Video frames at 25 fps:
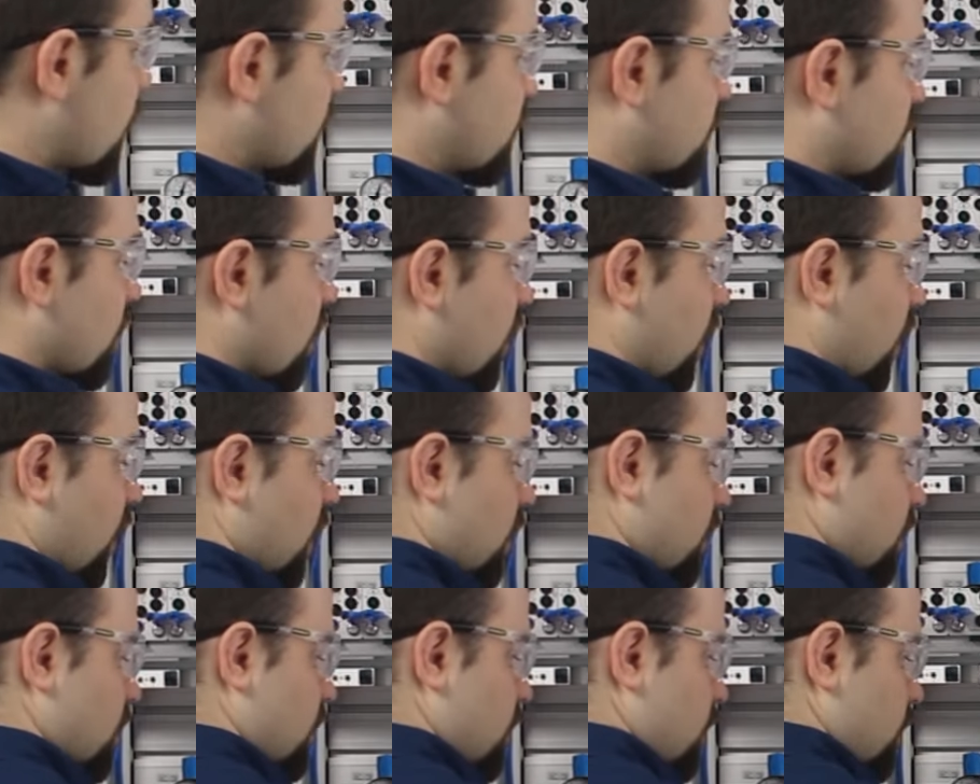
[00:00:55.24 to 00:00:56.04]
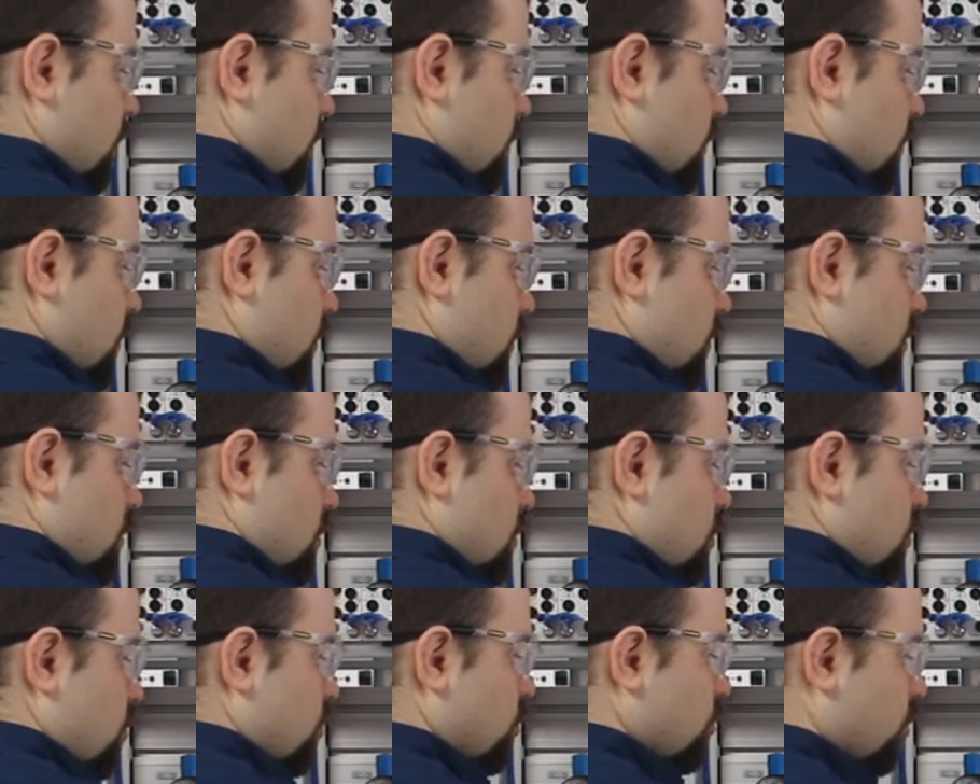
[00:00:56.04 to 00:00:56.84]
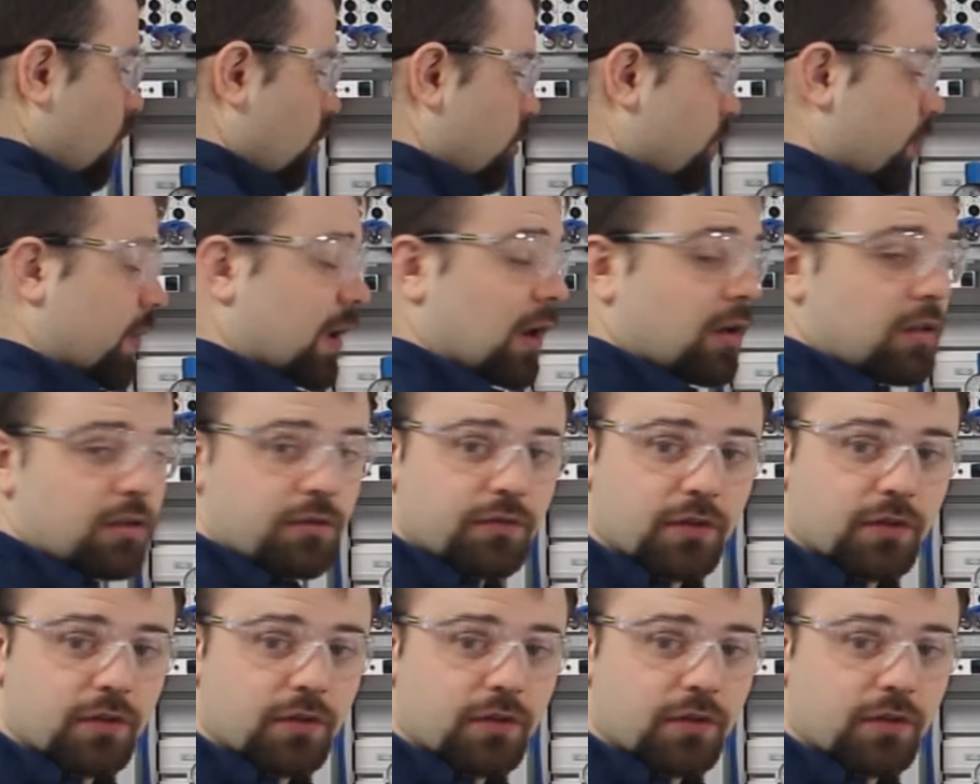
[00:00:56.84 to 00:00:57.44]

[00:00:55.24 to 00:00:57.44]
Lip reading: my circuit just below the